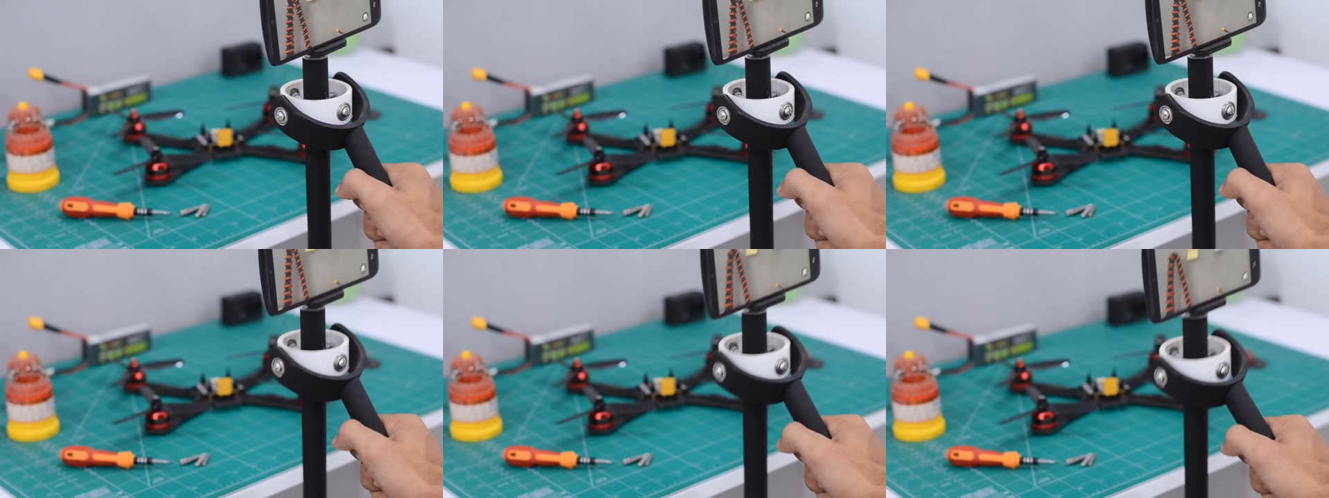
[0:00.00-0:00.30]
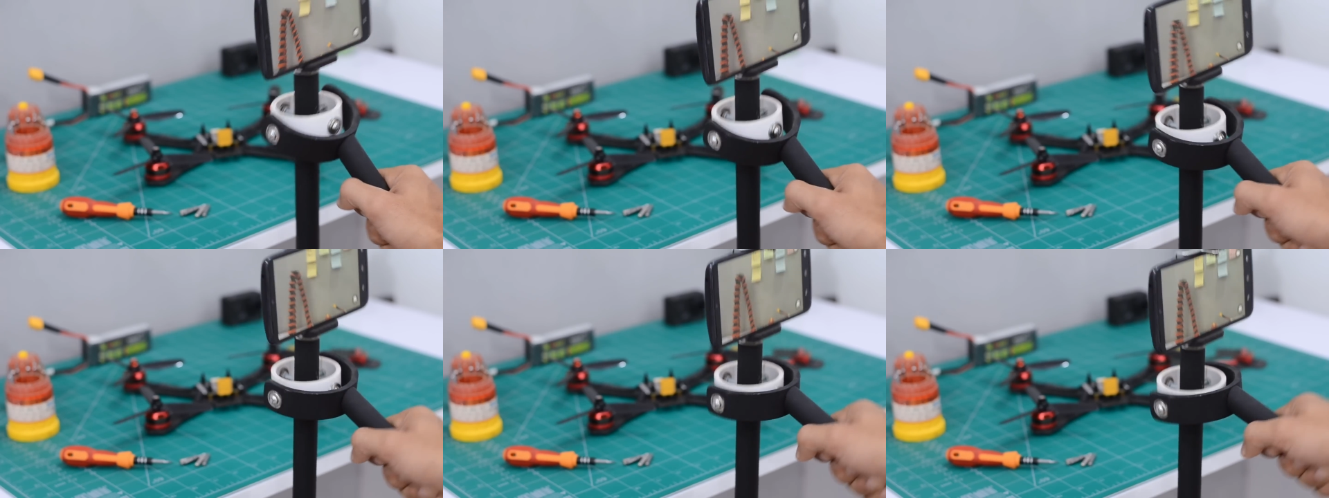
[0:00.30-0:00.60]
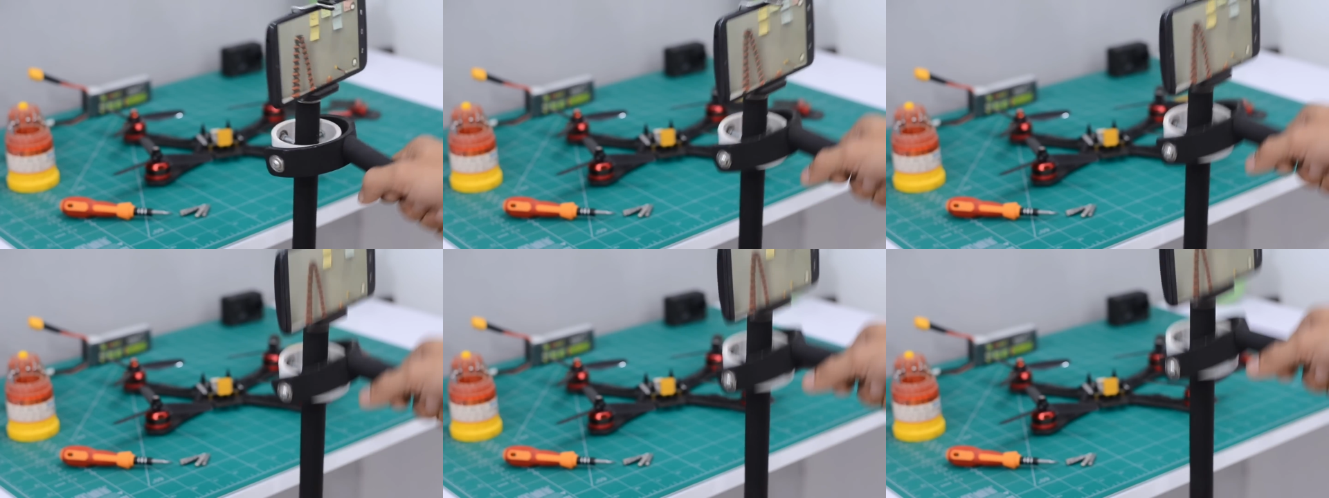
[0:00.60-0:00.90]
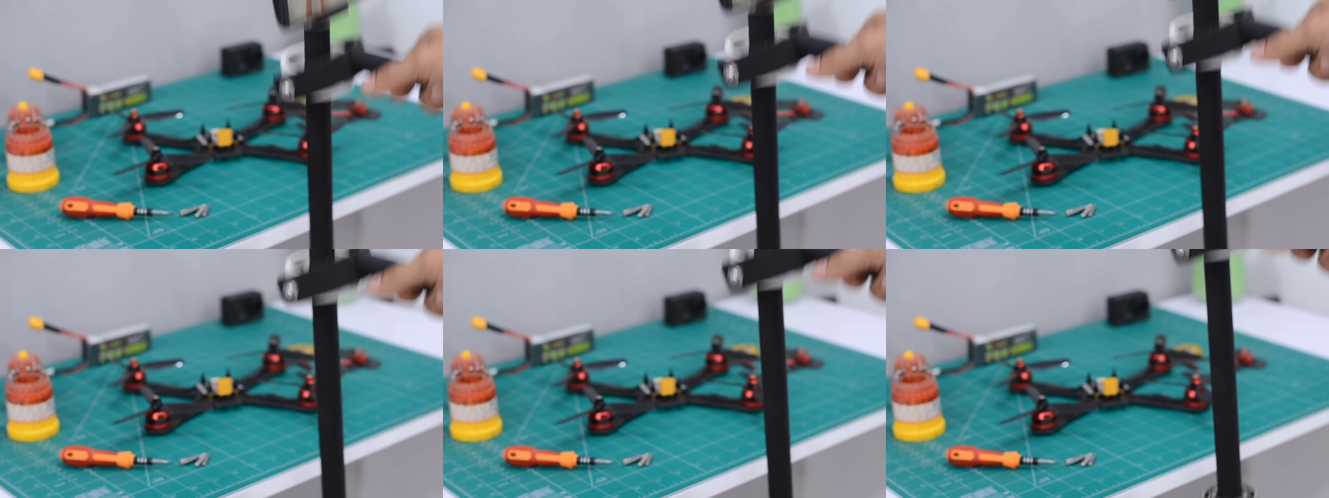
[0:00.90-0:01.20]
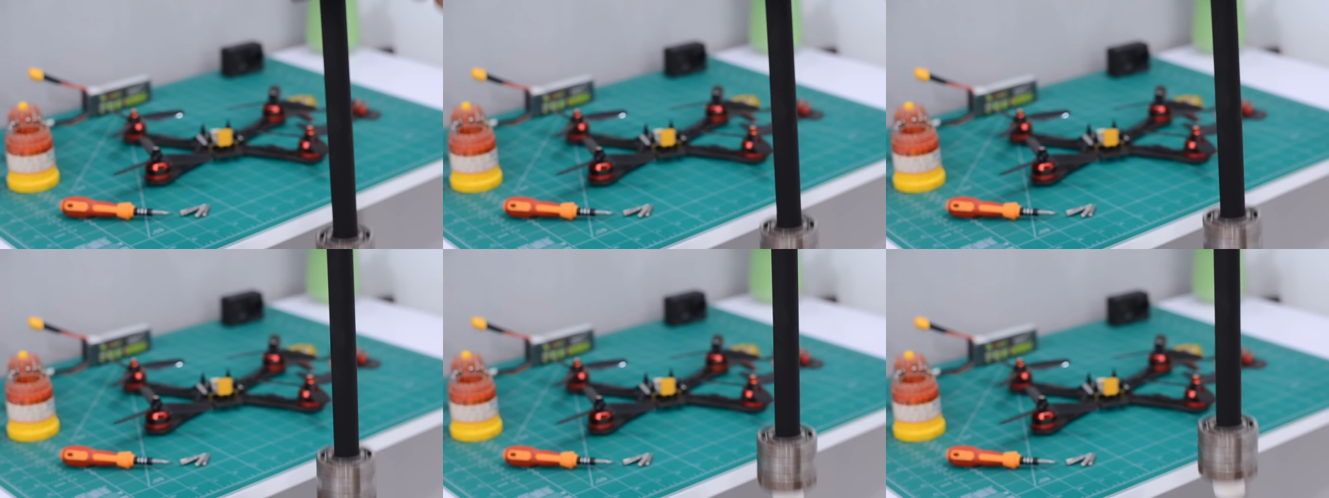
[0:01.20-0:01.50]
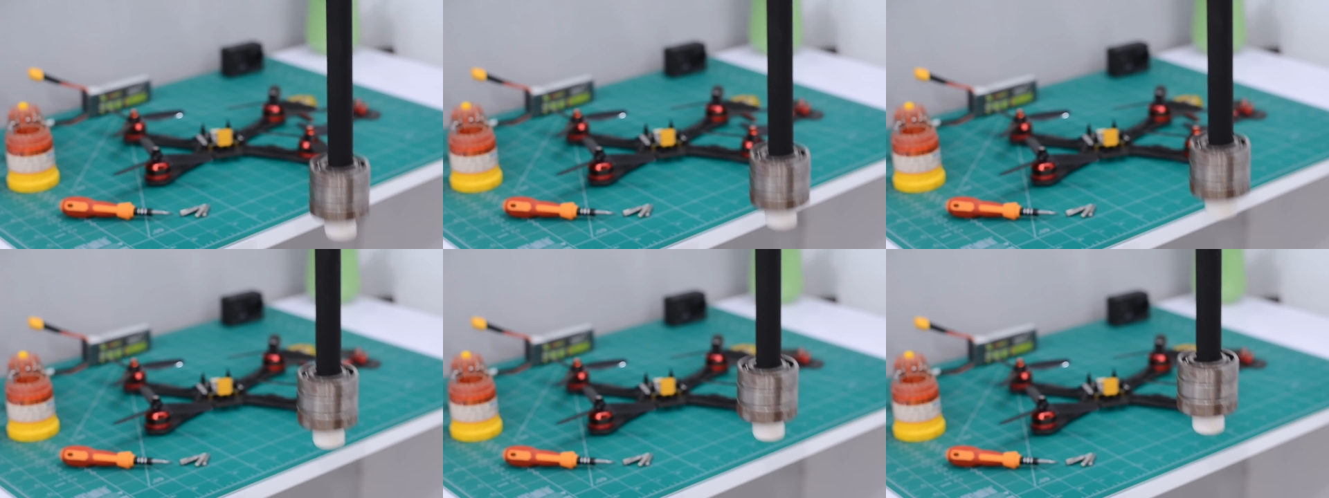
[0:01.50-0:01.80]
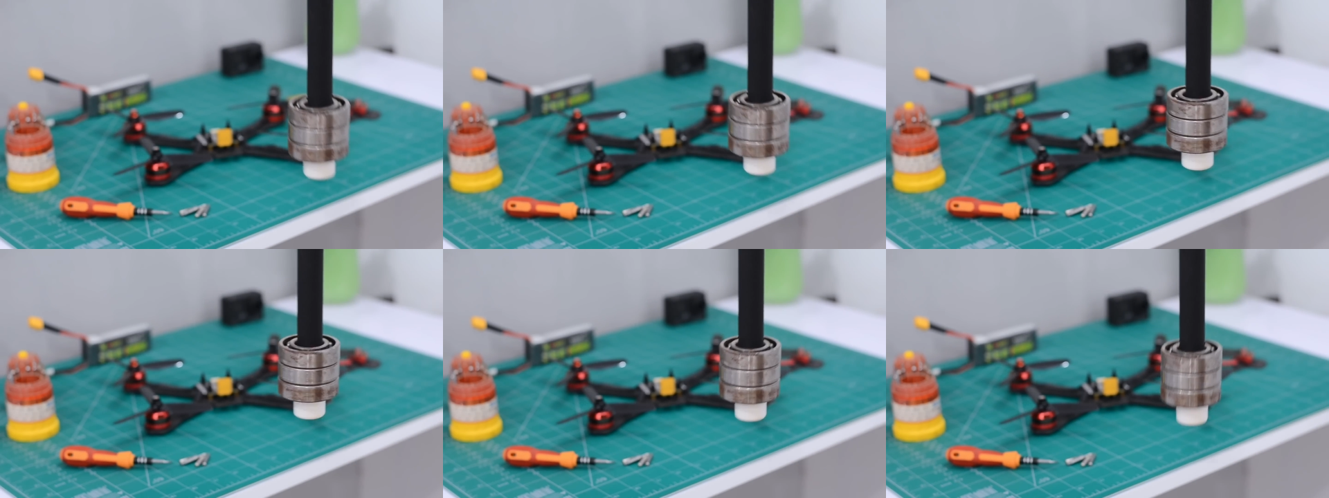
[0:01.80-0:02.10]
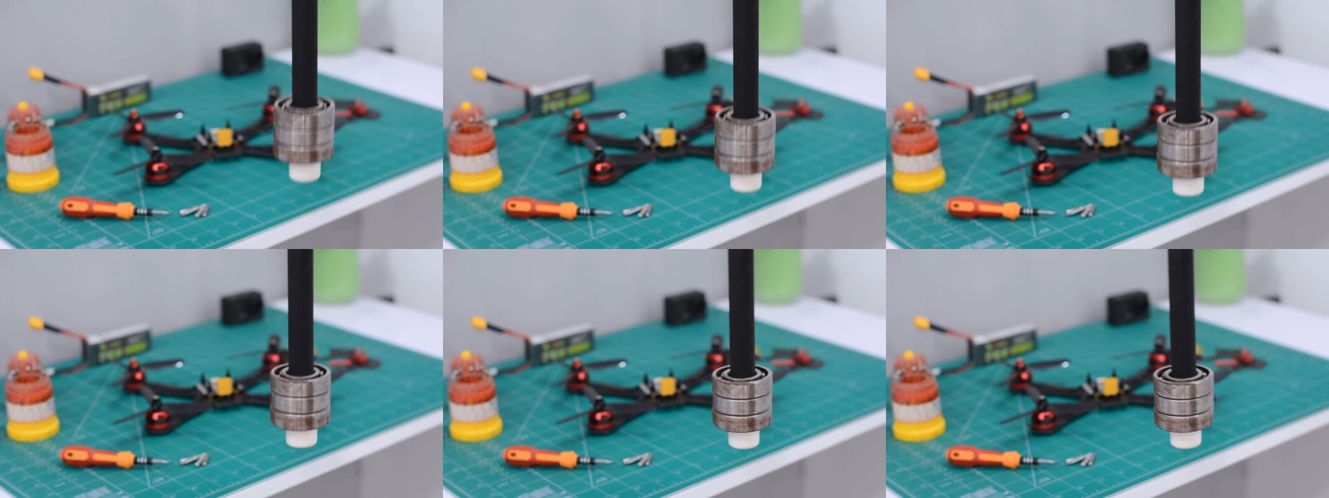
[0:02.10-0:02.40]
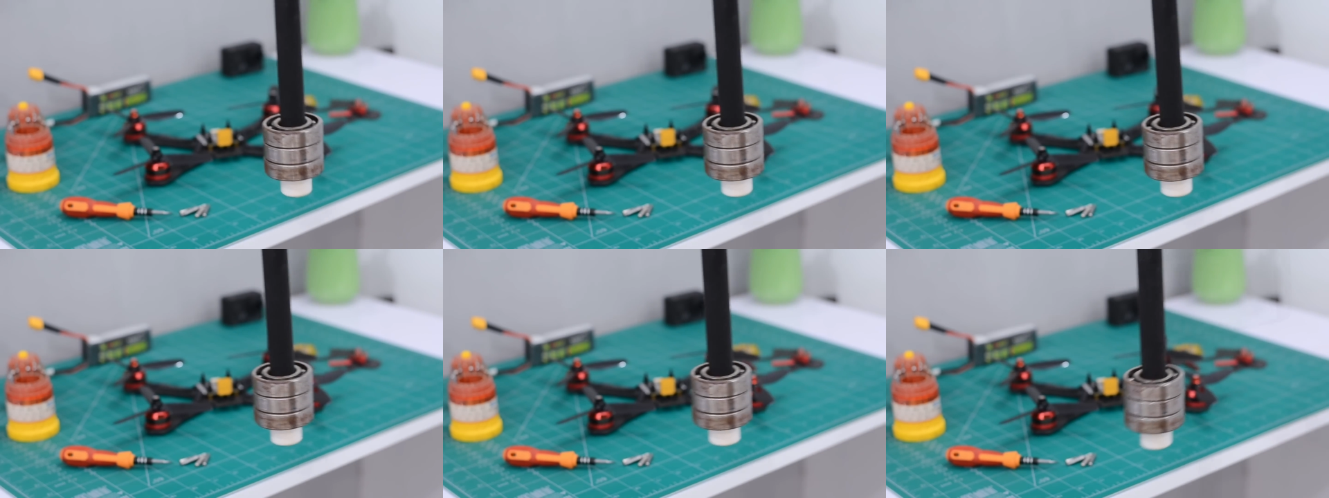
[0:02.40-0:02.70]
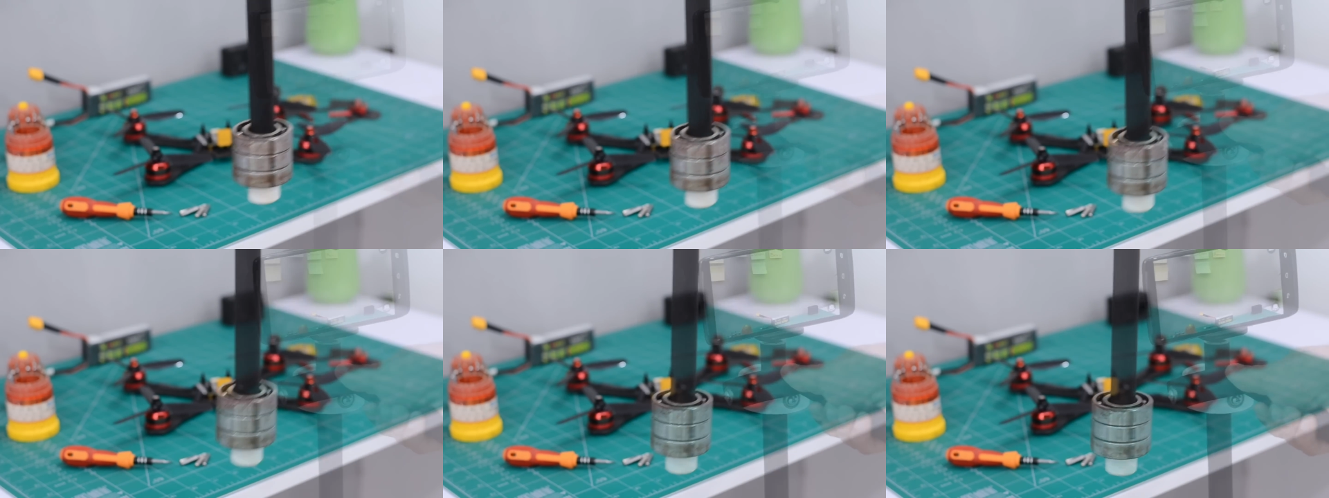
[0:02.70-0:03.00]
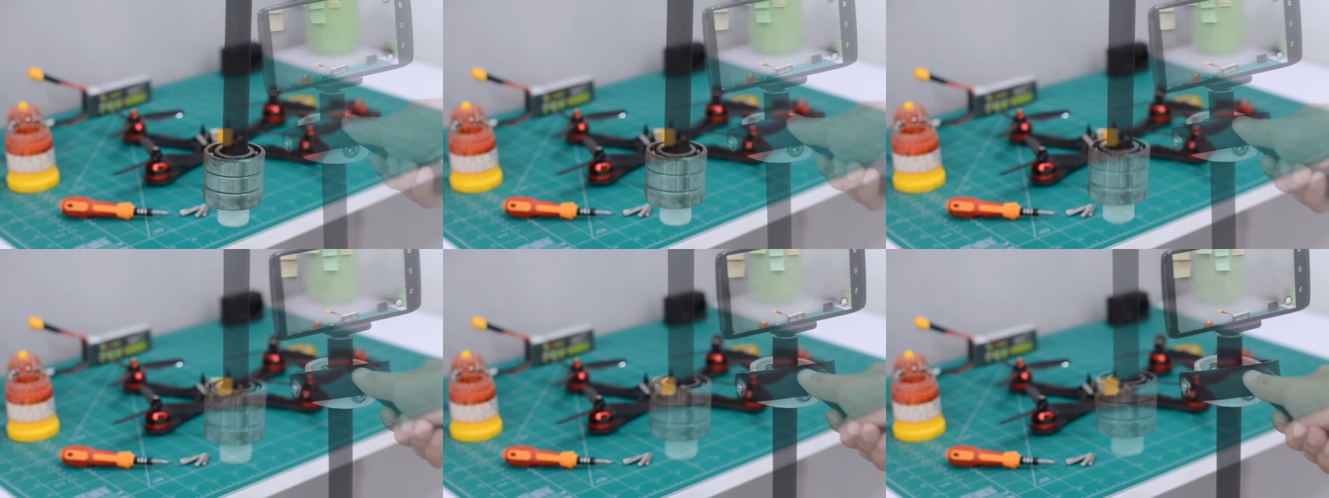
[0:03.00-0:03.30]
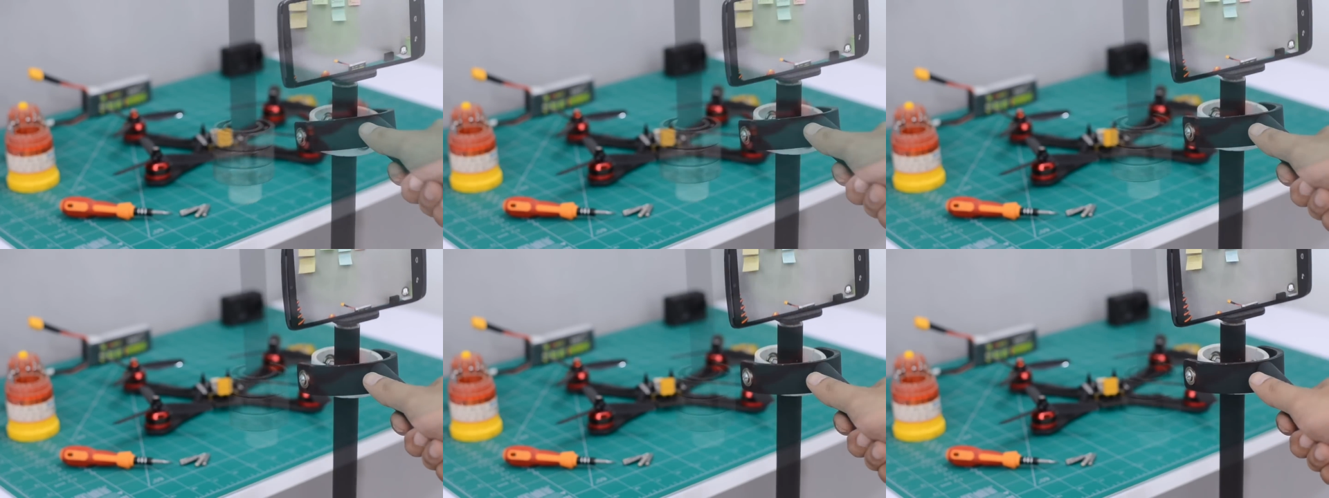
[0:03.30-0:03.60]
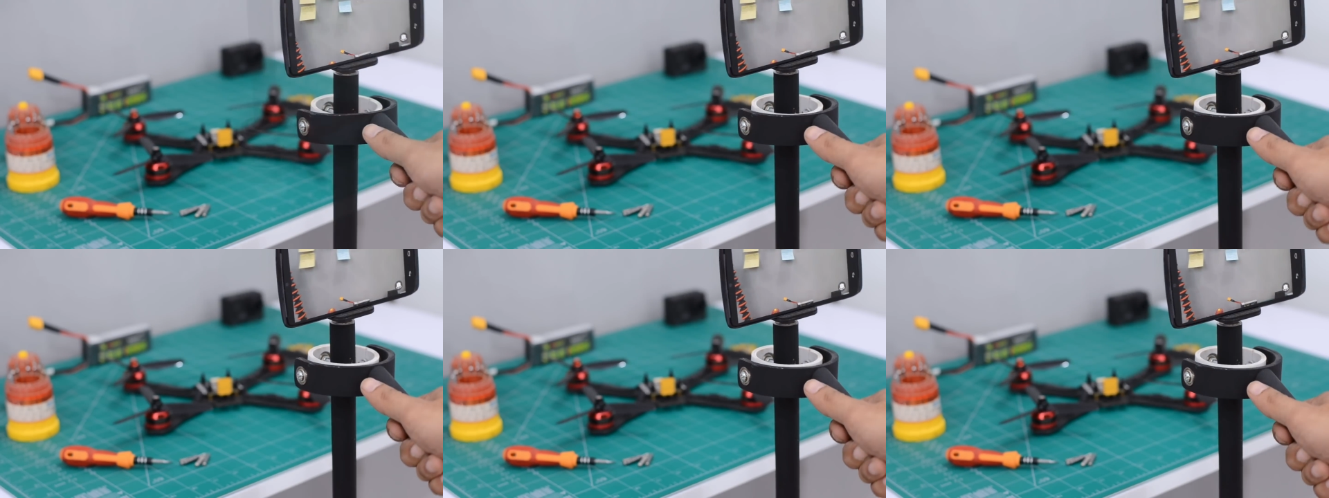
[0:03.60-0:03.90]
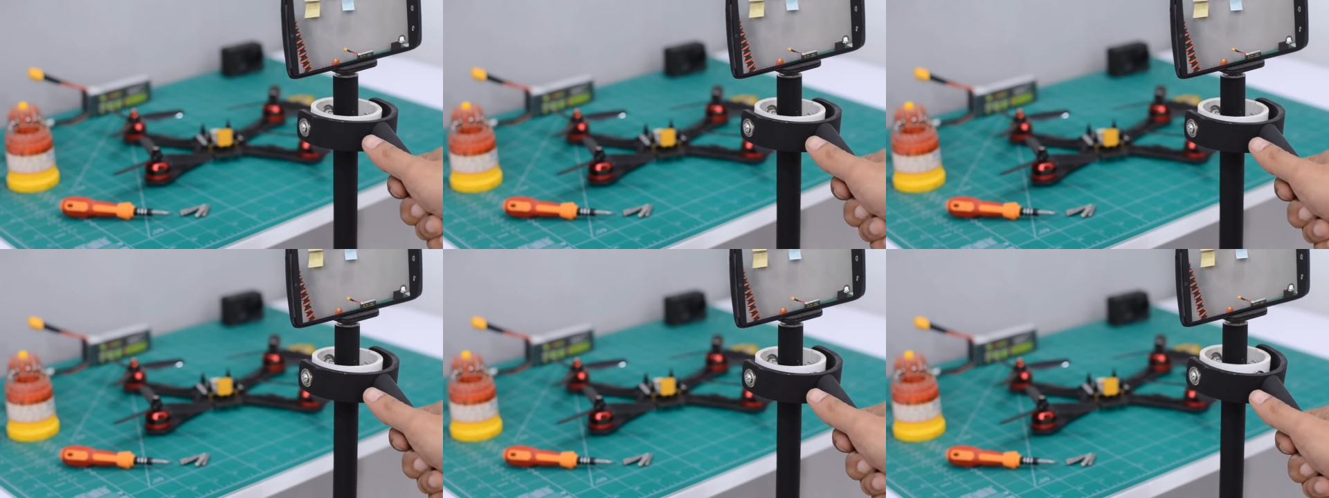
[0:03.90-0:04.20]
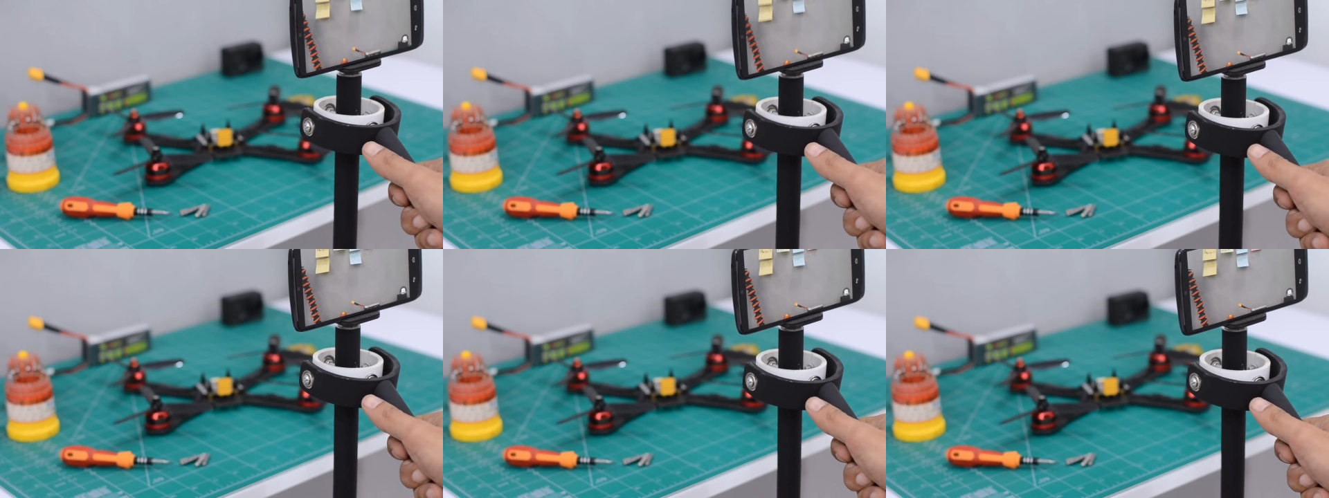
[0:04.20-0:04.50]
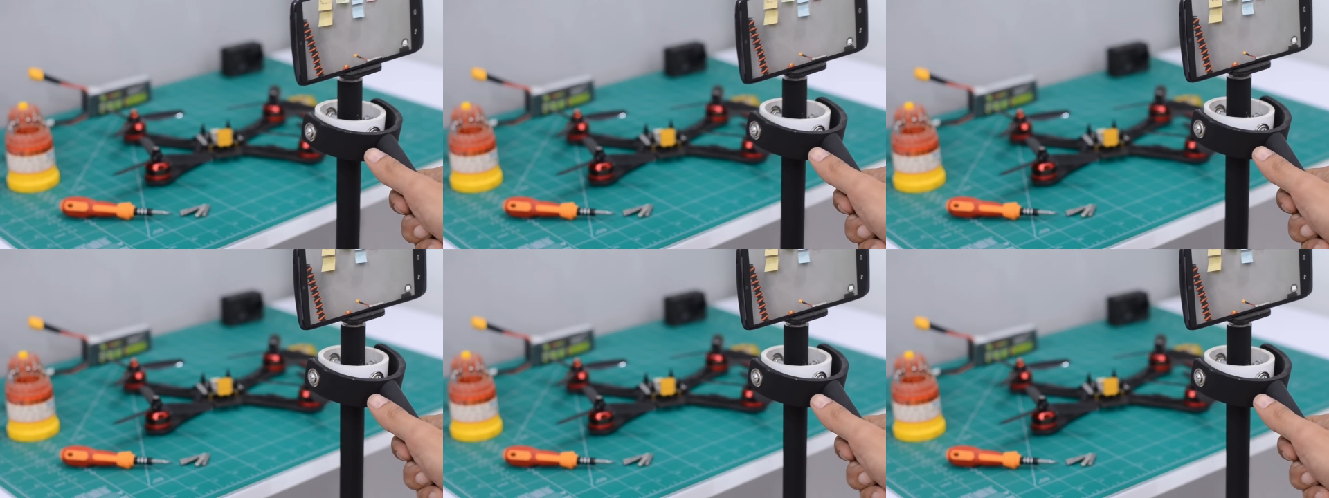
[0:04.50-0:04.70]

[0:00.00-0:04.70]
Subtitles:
[unreadable: no face in view]